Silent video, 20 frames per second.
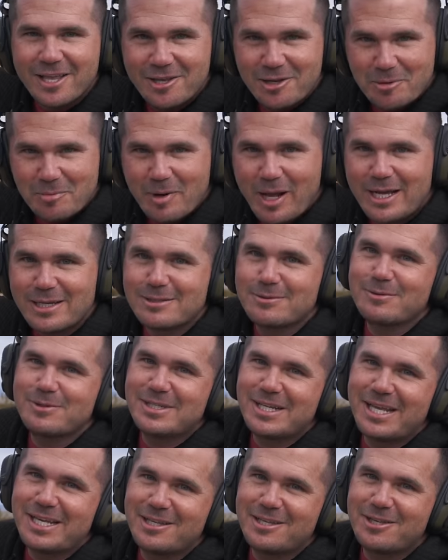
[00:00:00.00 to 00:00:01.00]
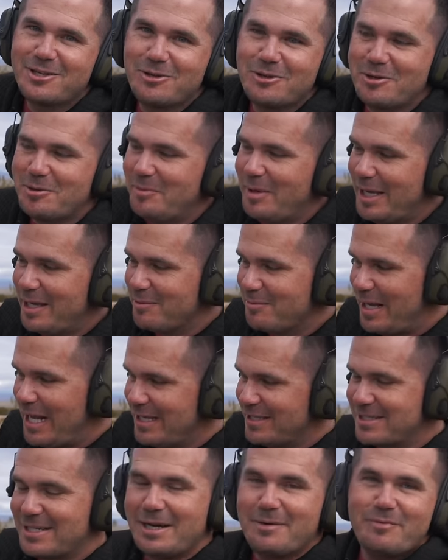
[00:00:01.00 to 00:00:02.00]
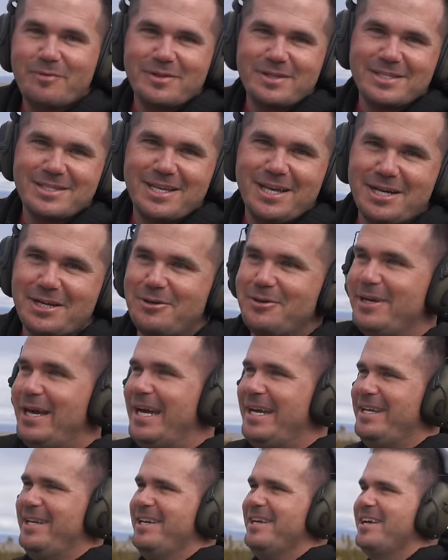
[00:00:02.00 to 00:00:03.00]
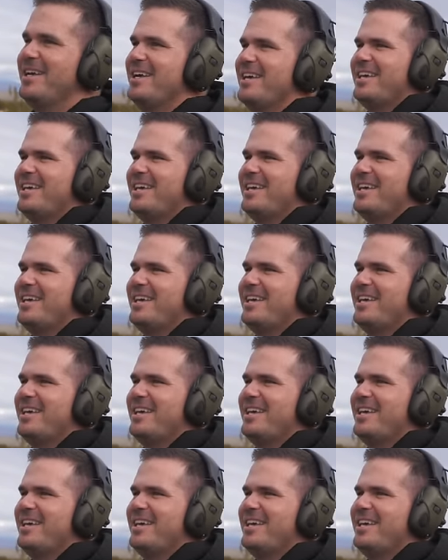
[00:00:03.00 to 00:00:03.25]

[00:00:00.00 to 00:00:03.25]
your boss would like you to make a backstop for the Sako 90.